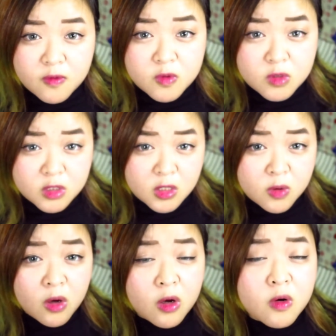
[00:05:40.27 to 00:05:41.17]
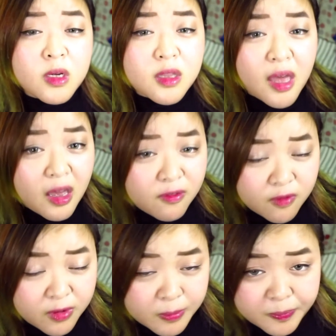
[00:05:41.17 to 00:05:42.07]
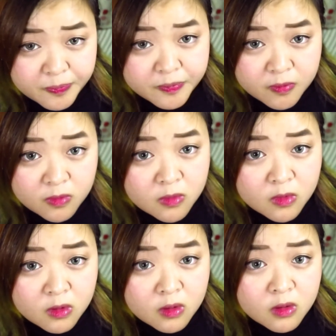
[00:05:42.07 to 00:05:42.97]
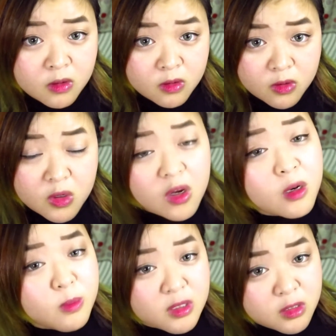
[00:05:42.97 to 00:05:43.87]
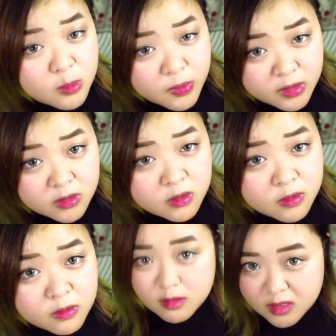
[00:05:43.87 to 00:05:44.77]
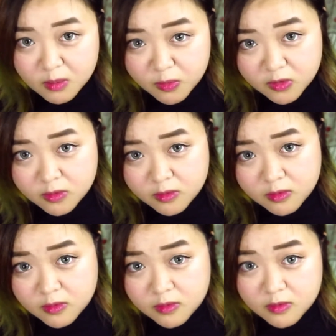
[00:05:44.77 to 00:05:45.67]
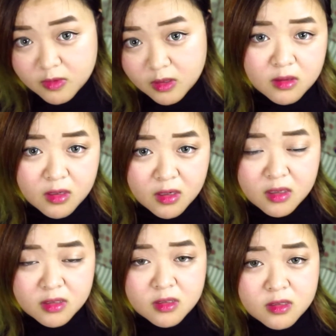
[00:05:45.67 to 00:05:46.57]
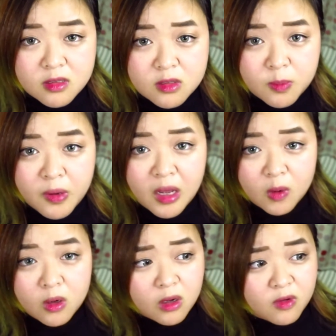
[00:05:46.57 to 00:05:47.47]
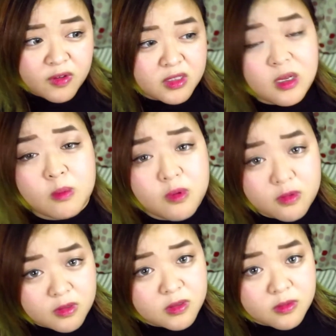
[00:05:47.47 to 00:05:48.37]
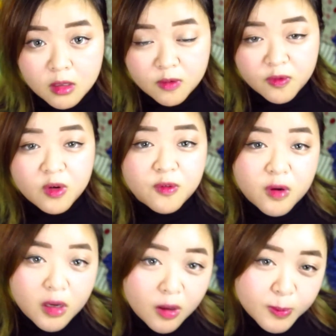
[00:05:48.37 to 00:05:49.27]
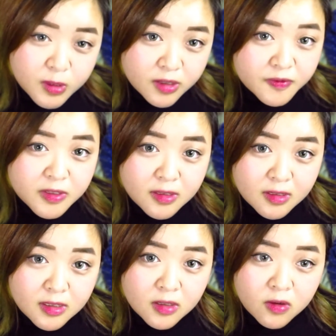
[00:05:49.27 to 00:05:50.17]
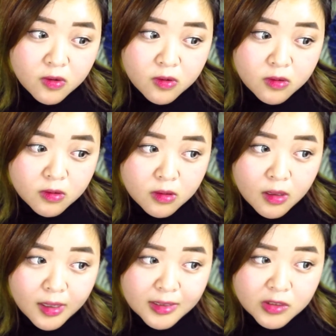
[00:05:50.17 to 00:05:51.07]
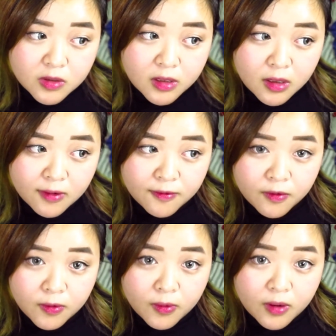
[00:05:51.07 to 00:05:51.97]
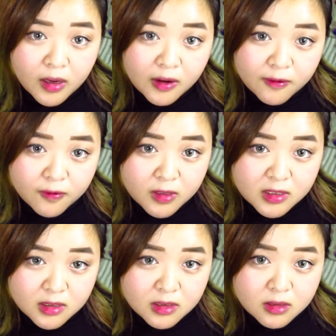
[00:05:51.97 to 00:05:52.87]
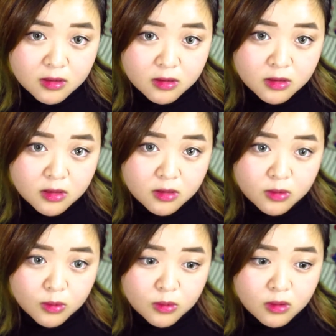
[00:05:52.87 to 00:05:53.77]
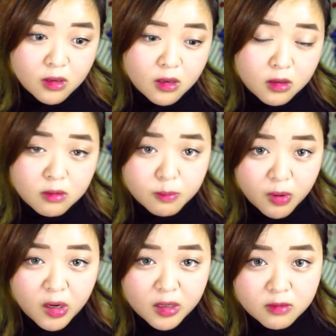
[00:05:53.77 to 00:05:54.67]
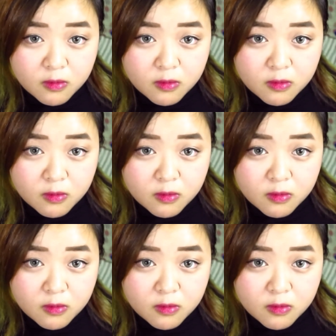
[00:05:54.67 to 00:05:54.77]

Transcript: you don't hurry the F up, you're gonna miss the bus. Simple, right? I guess this is the power of examples. If you're very observant, or actually if you have listened to the part